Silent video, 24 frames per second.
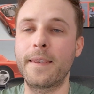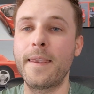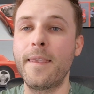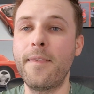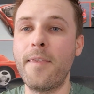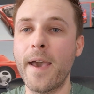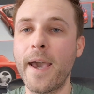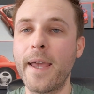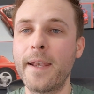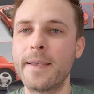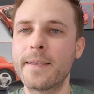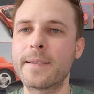
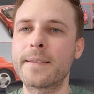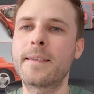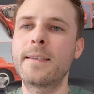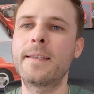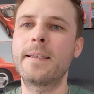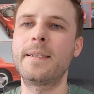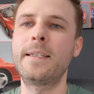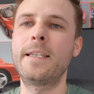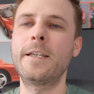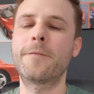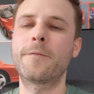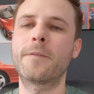That is the
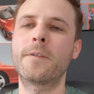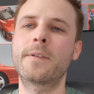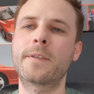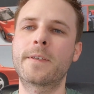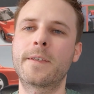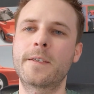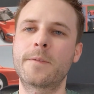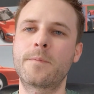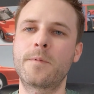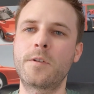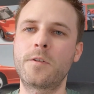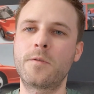
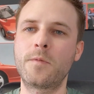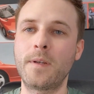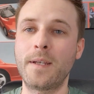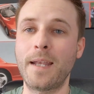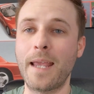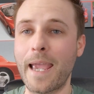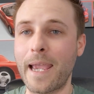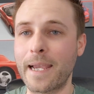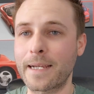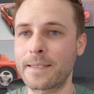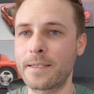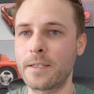differences between
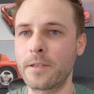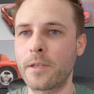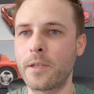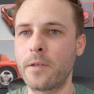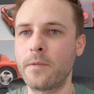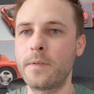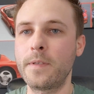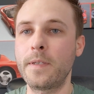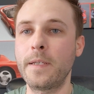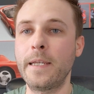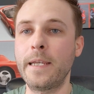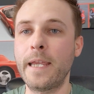
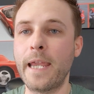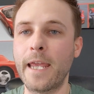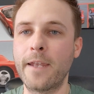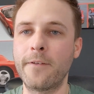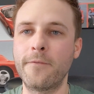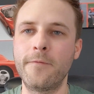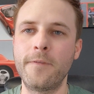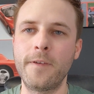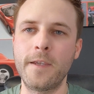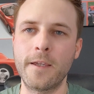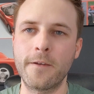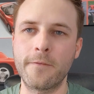XEQT and
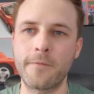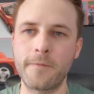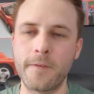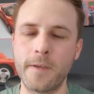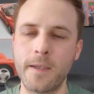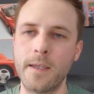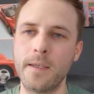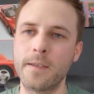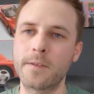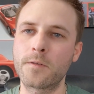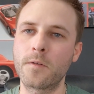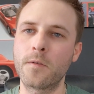
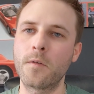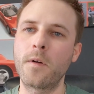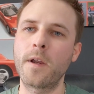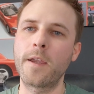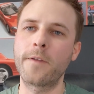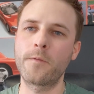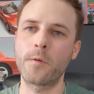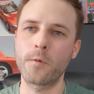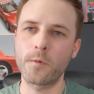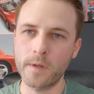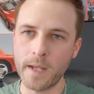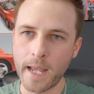VFV. So
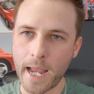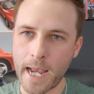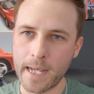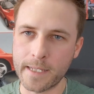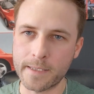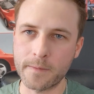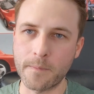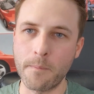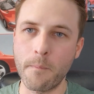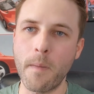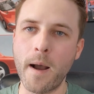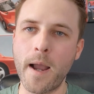if you were to
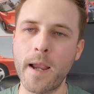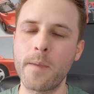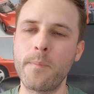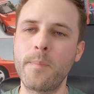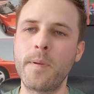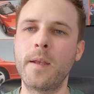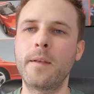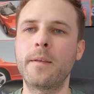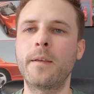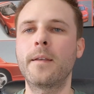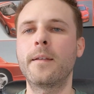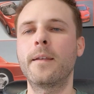ask my
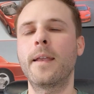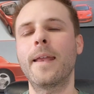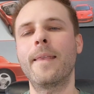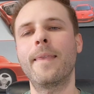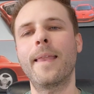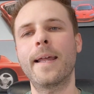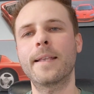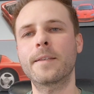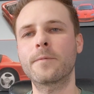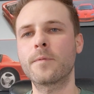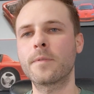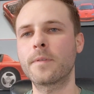opinion, and
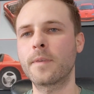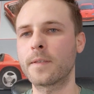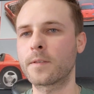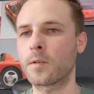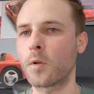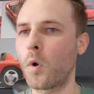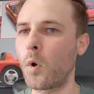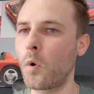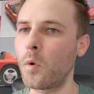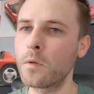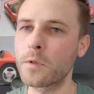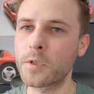that's what this
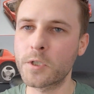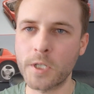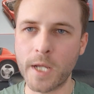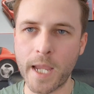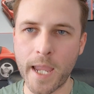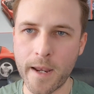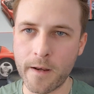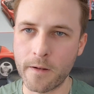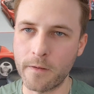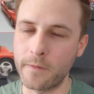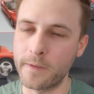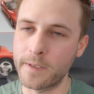whole
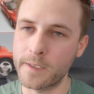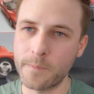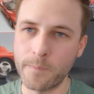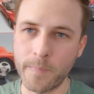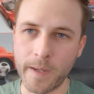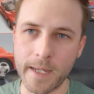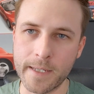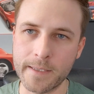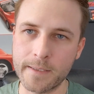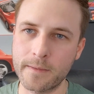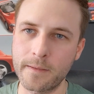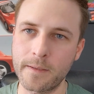channel is
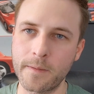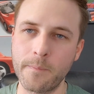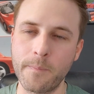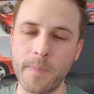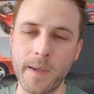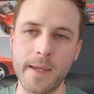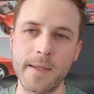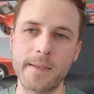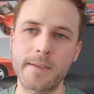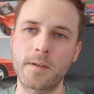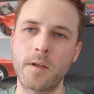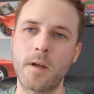basically
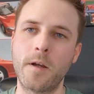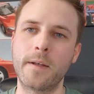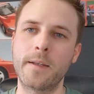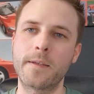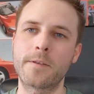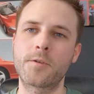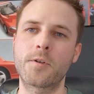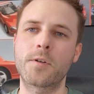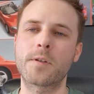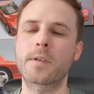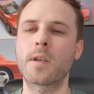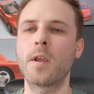based on, is
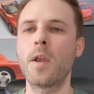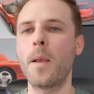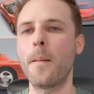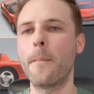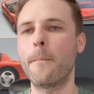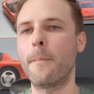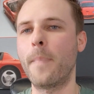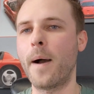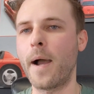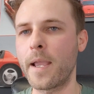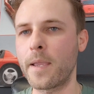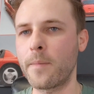just
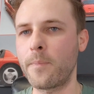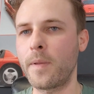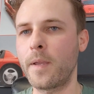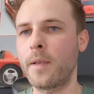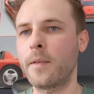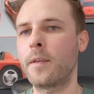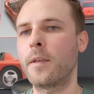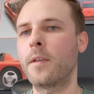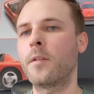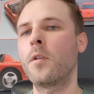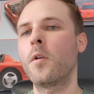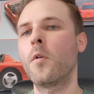my
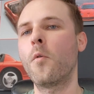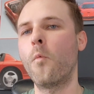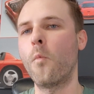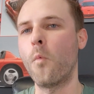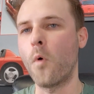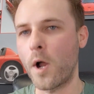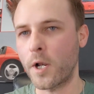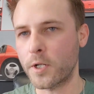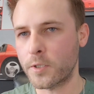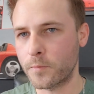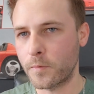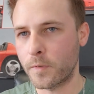opinion,
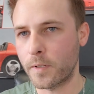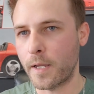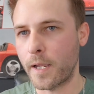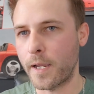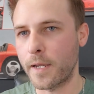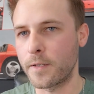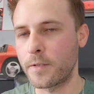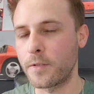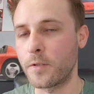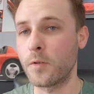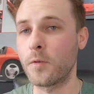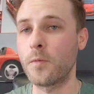watch what I
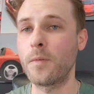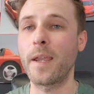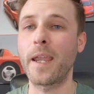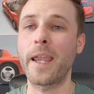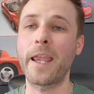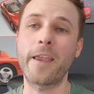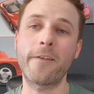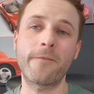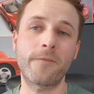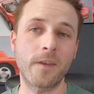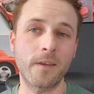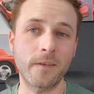do.
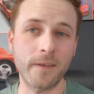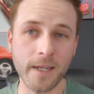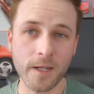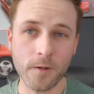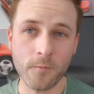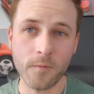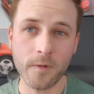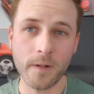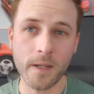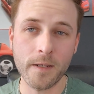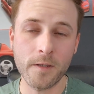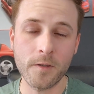If you like
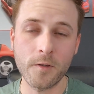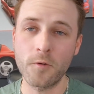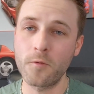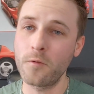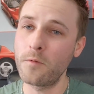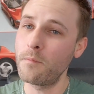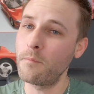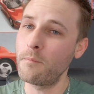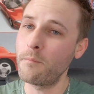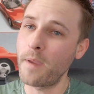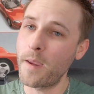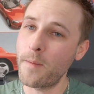what I do,
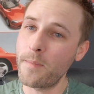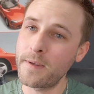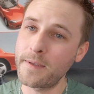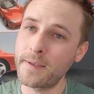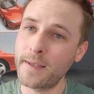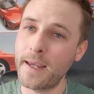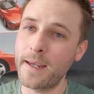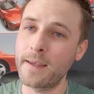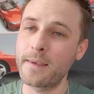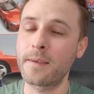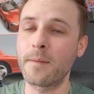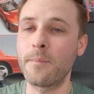maybe
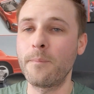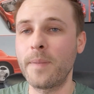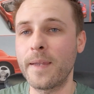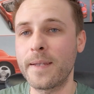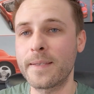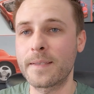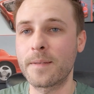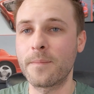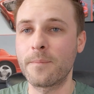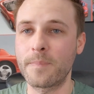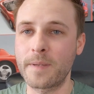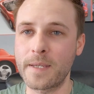take the
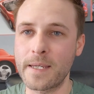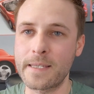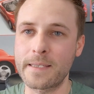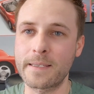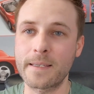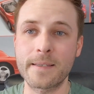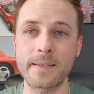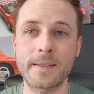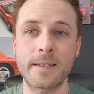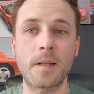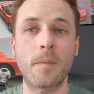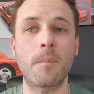bits and
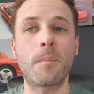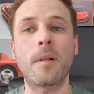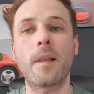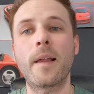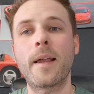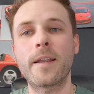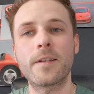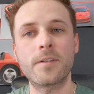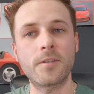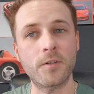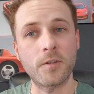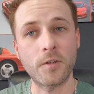pieces and apply
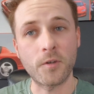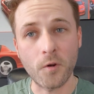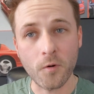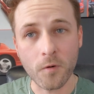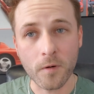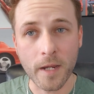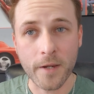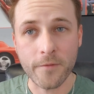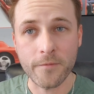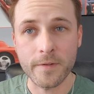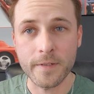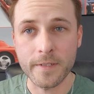it to your
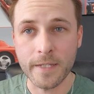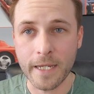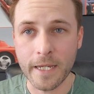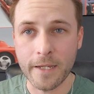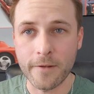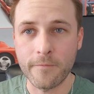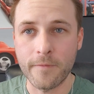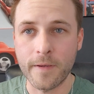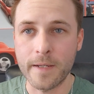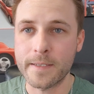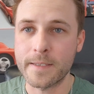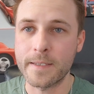everyday
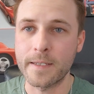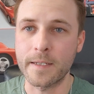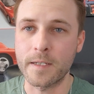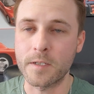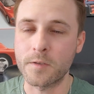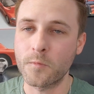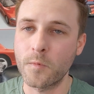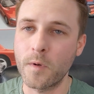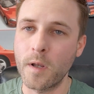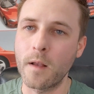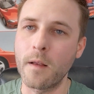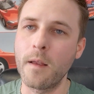investing as
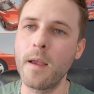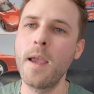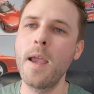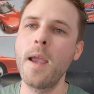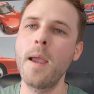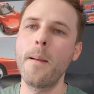well.